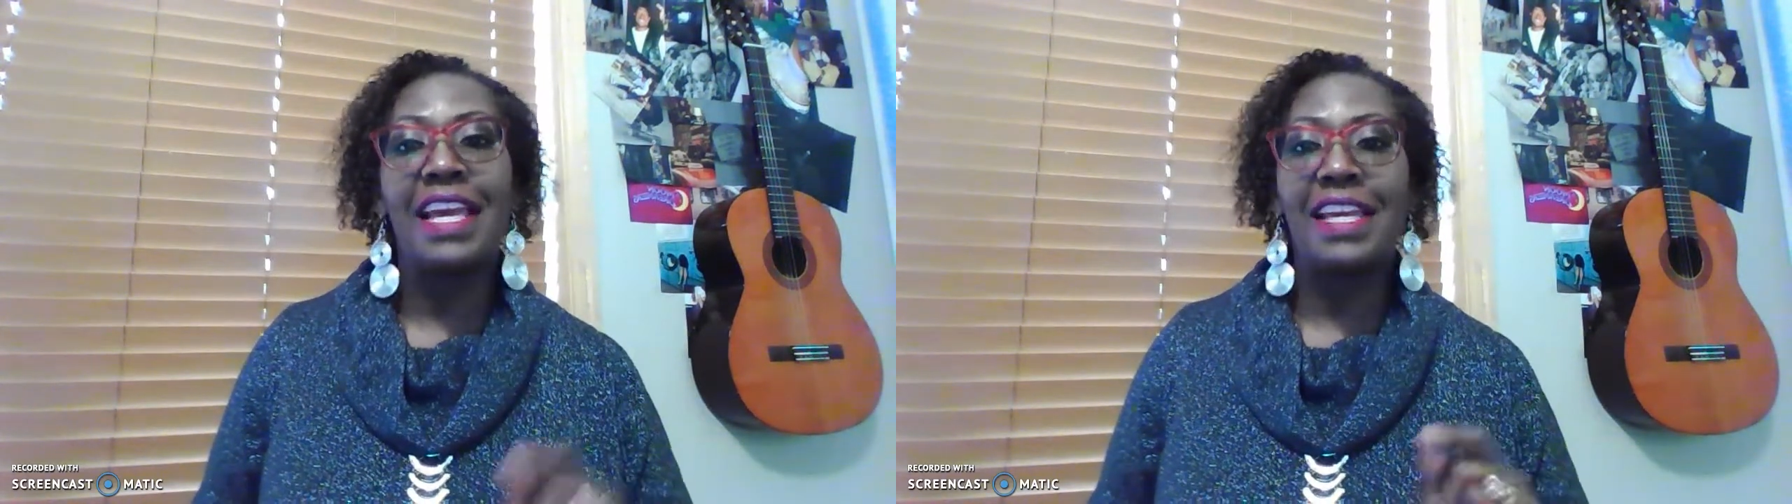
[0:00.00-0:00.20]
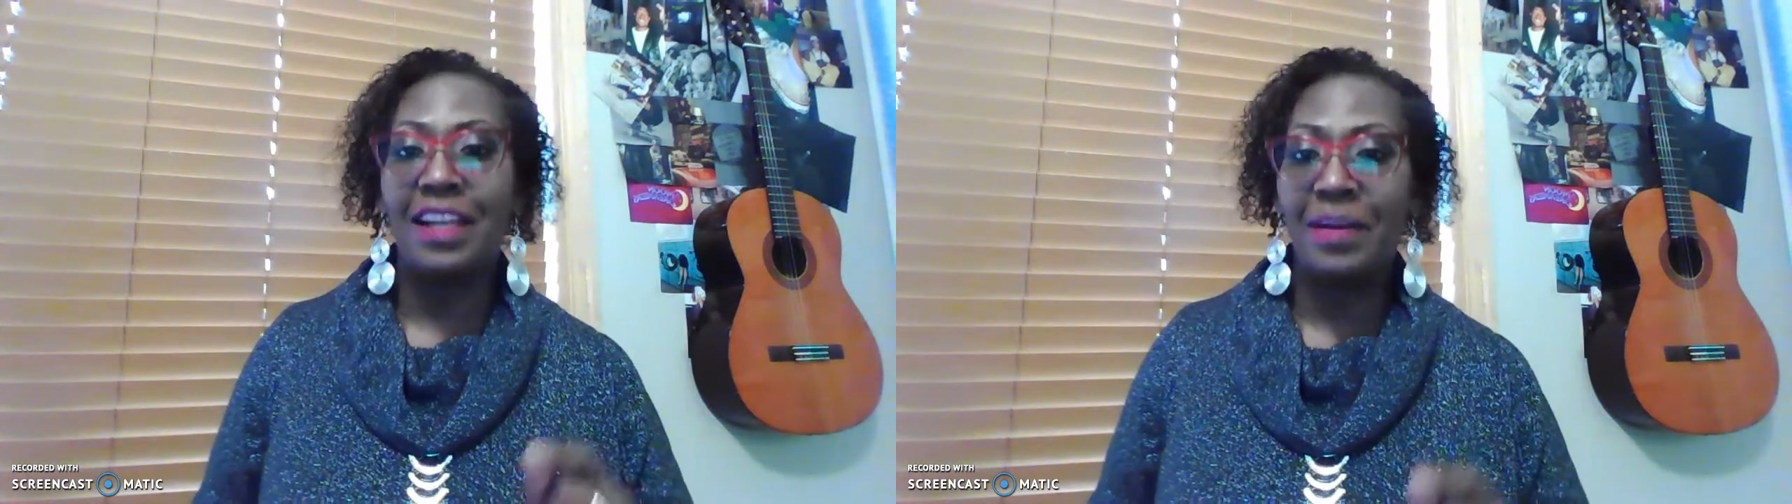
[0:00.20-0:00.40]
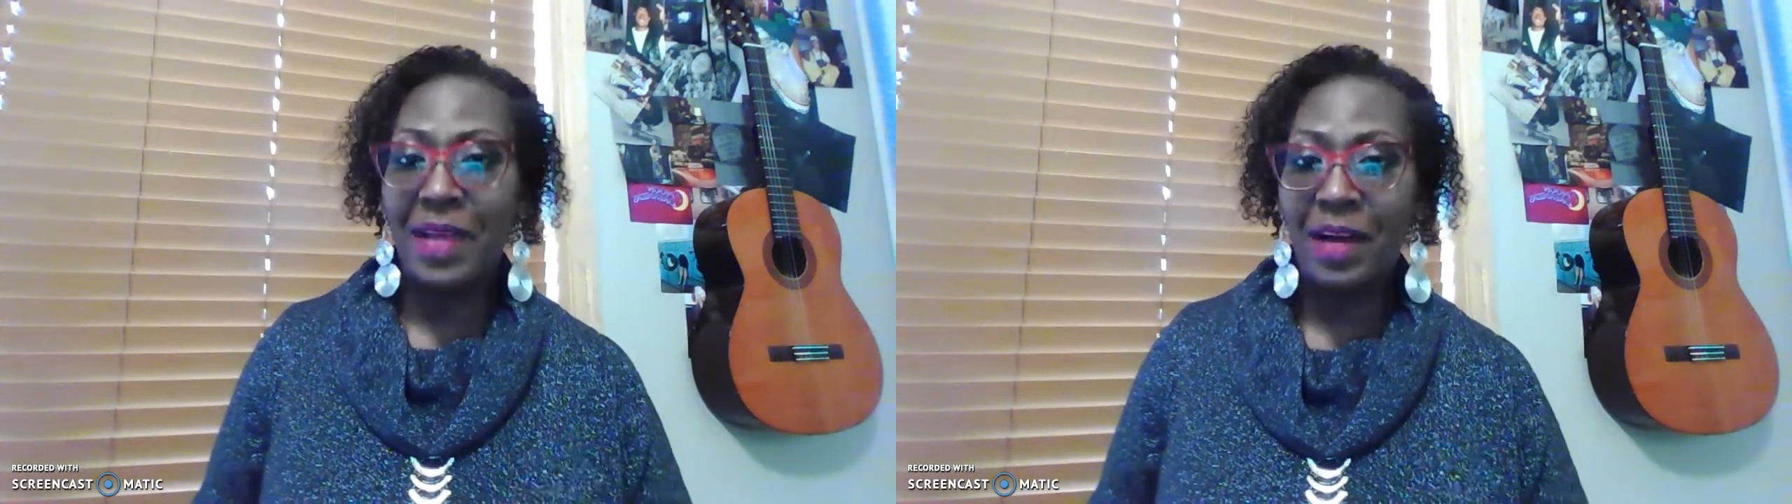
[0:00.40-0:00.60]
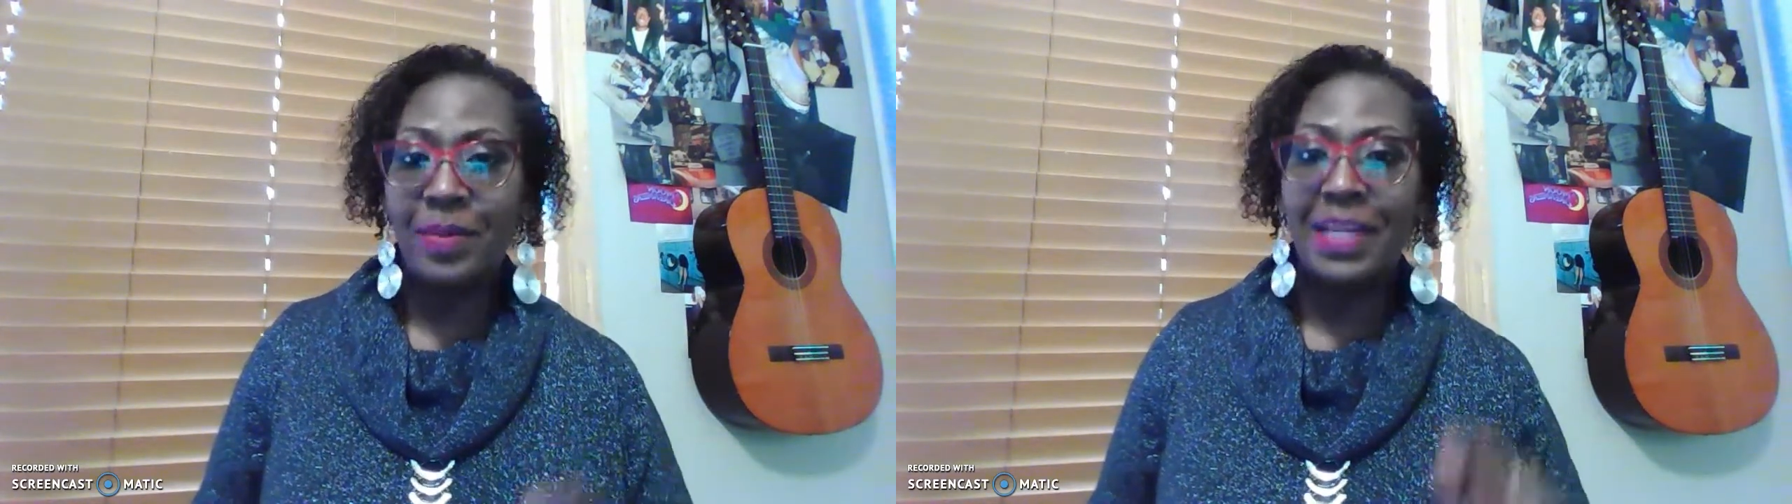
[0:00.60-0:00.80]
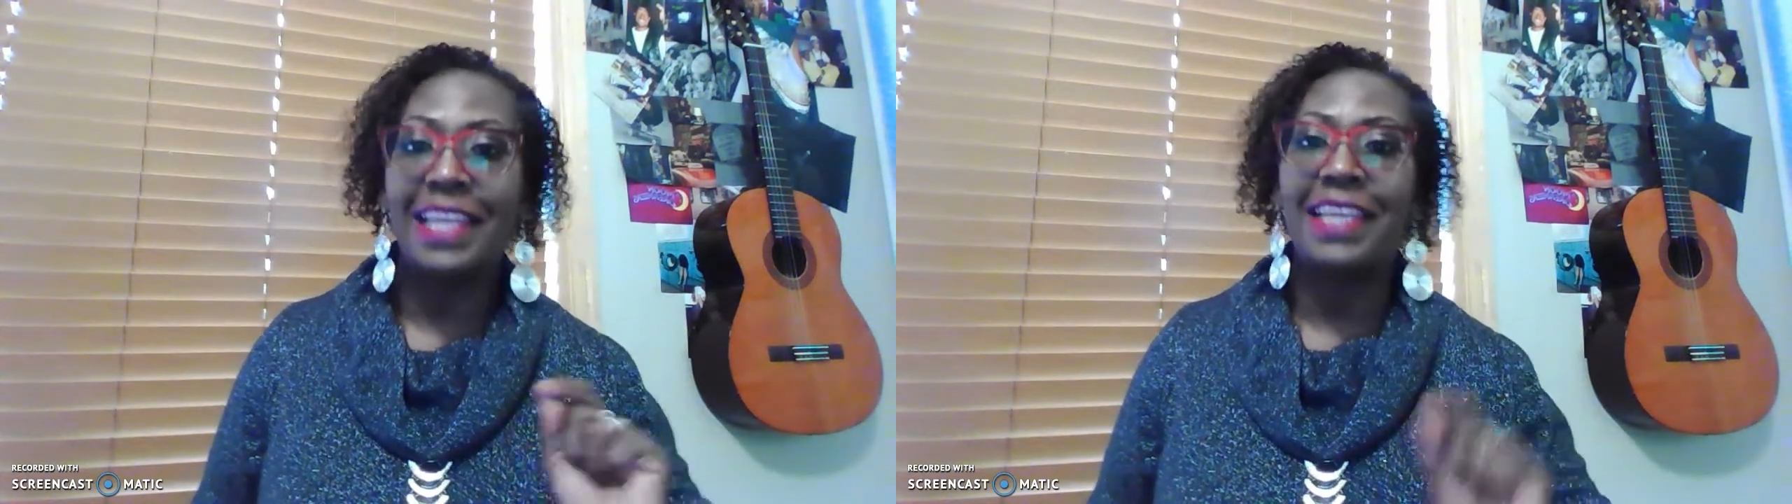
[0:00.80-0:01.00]
and
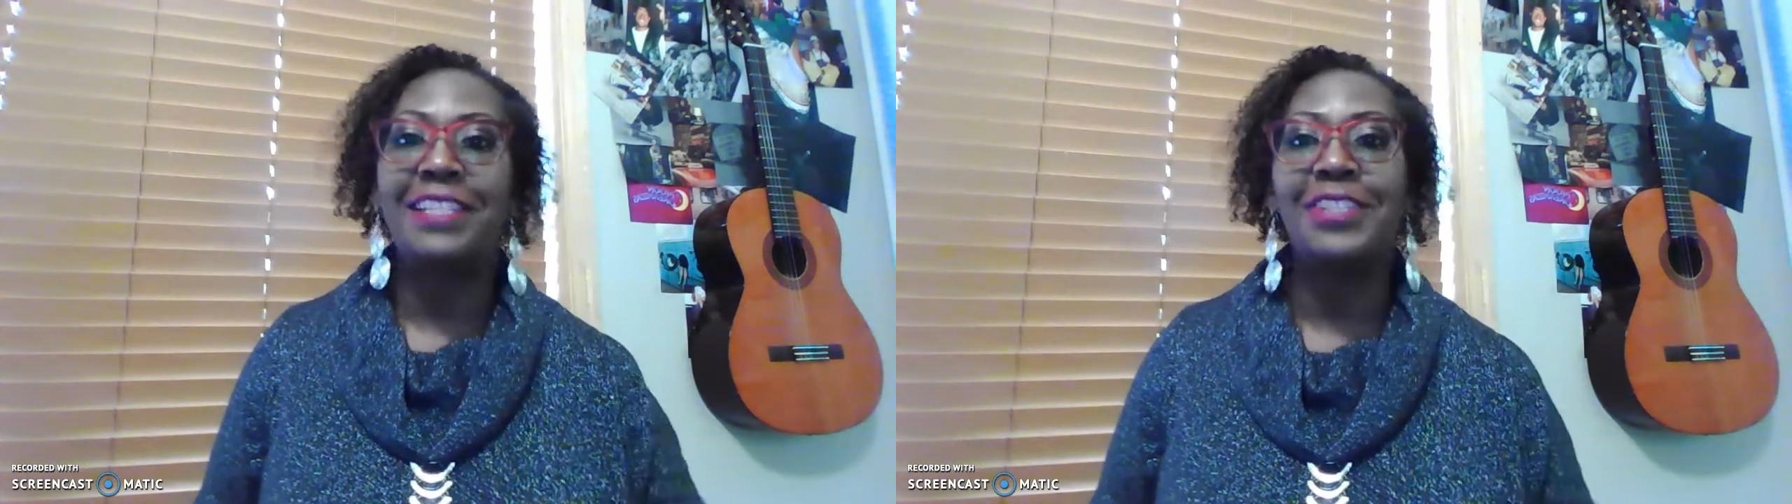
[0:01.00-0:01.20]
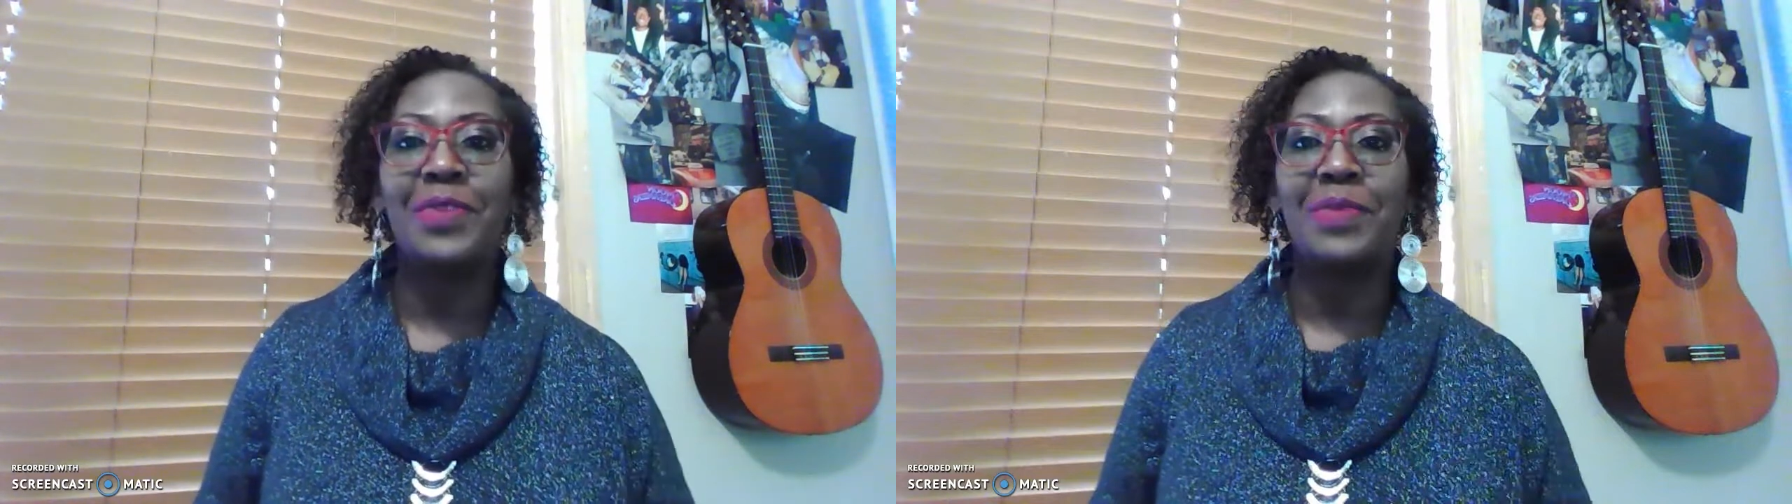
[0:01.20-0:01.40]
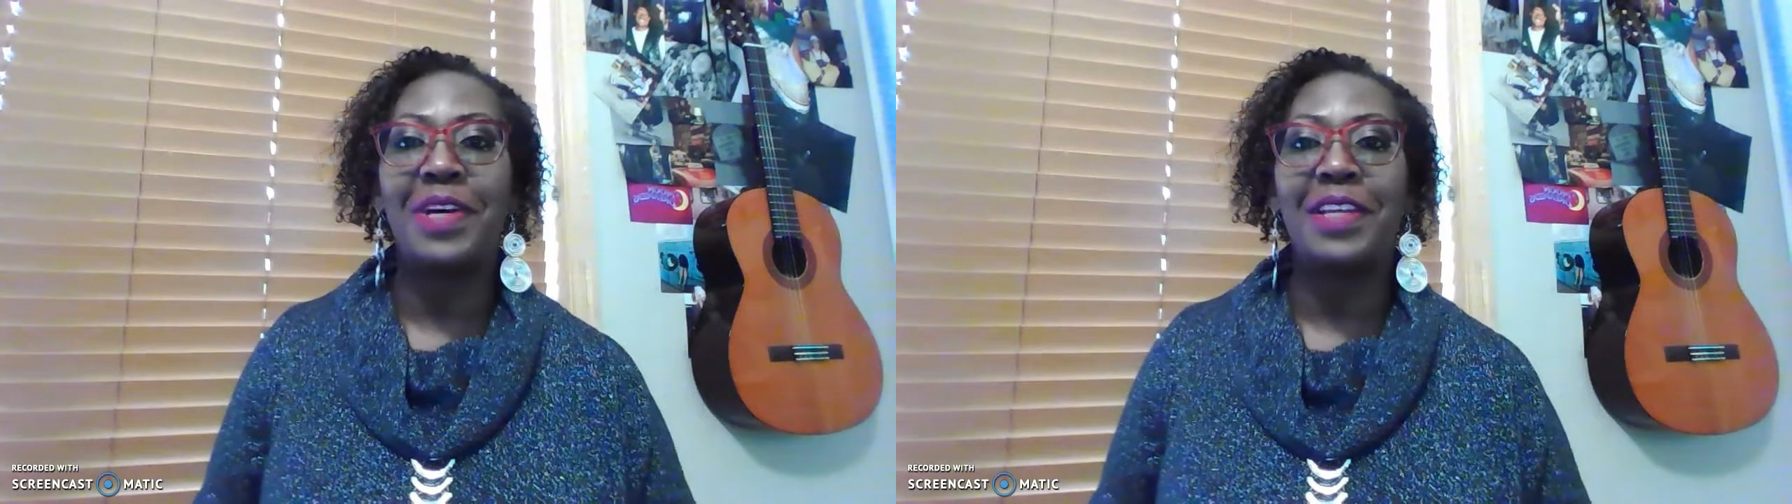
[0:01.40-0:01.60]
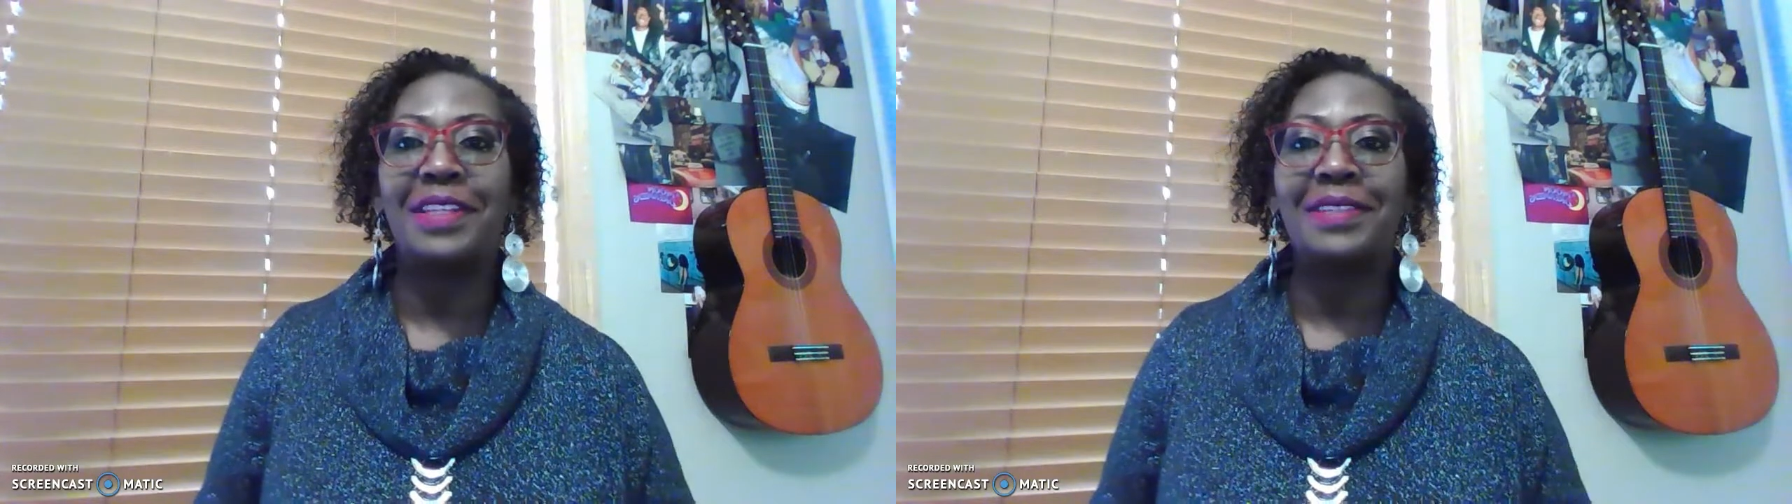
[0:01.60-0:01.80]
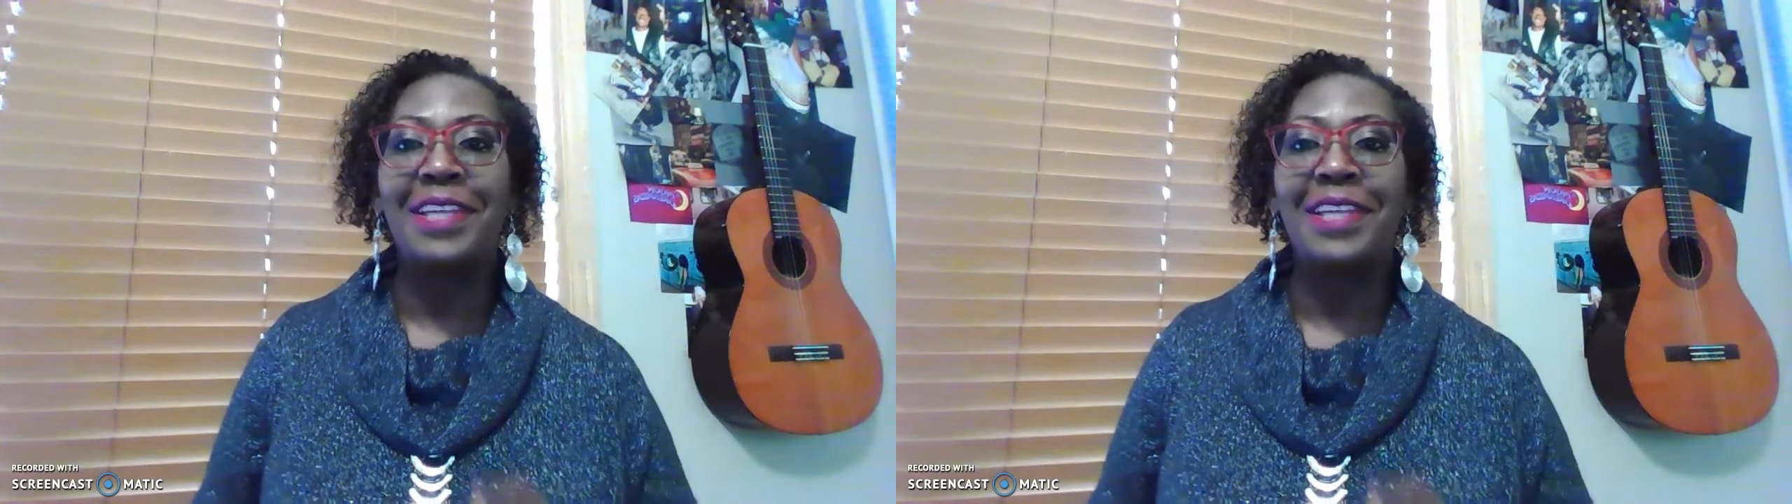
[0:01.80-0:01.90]
about Black History Month.